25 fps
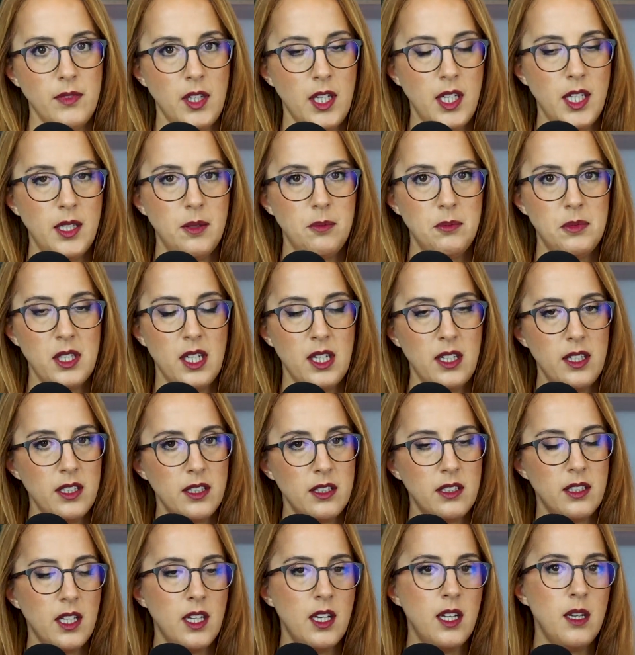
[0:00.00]

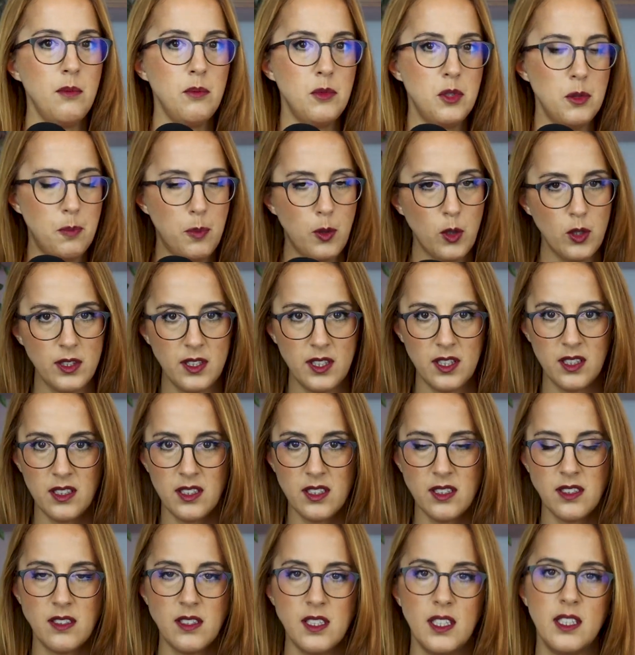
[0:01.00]
and I'm reporting
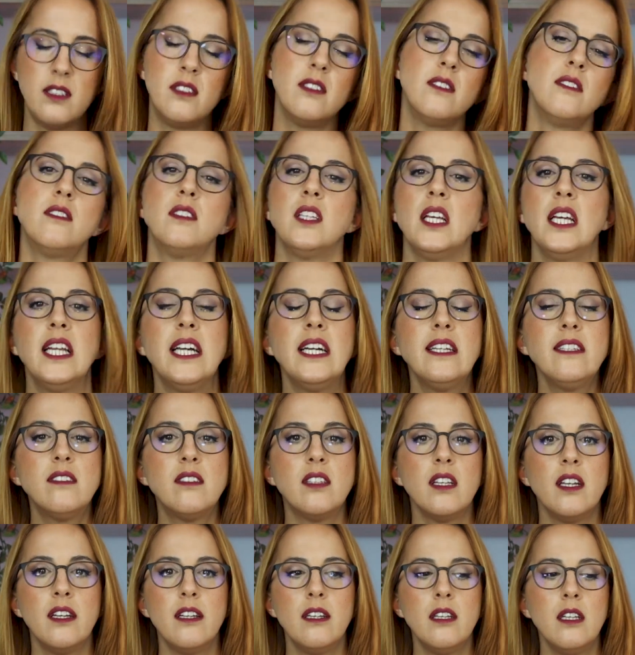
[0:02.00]
this sentence and I
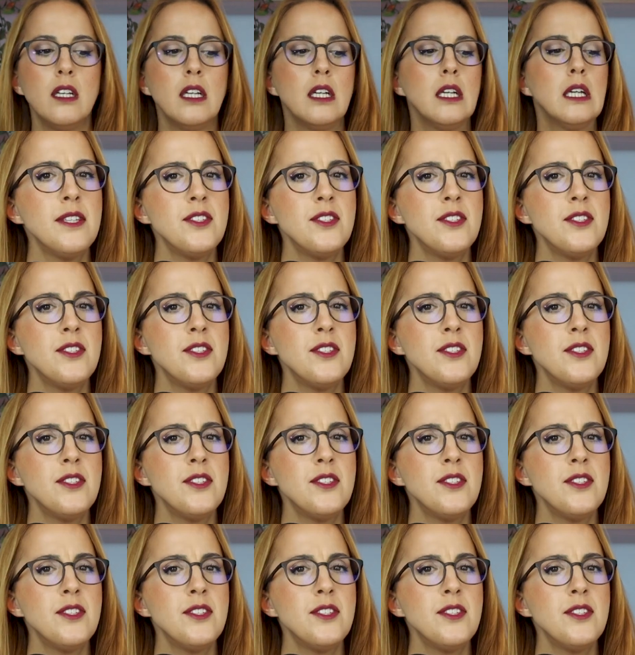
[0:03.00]
say,